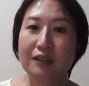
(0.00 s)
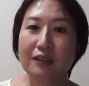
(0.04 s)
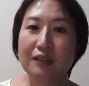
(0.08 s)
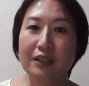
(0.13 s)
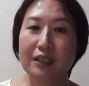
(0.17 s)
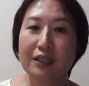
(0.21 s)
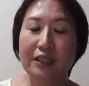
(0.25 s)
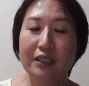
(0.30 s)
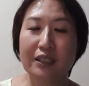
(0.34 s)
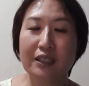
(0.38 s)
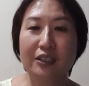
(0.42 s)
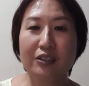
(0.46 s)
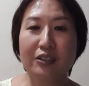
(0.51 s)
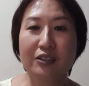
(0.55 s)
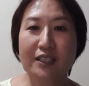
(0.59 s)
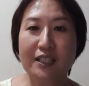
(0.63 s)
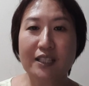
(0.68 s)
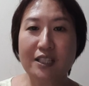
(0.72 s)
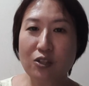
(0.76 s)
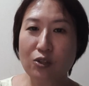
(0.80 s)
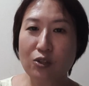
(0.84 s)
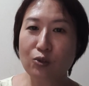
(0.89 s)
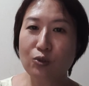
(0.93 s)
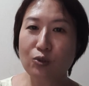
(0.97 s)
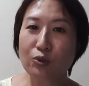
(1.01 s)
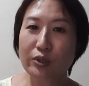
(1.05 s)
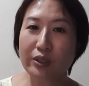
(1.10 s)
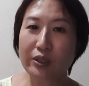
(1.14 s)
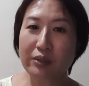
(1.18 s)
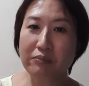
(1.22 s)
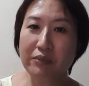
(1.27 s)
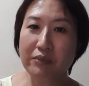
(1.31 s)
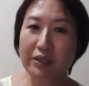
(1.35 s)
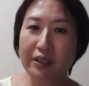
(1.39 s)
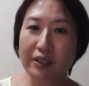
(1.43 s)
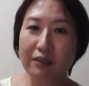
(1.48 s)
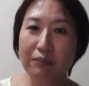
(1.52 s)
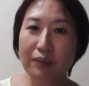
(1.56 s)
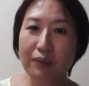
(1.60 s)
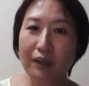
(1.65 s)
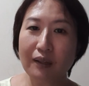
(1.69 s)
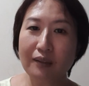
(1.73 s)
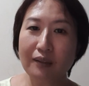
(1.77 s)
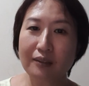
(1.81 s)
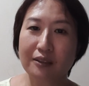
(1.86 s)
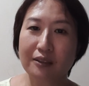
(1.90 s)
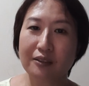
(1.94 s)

Okay, you just go to the middle box,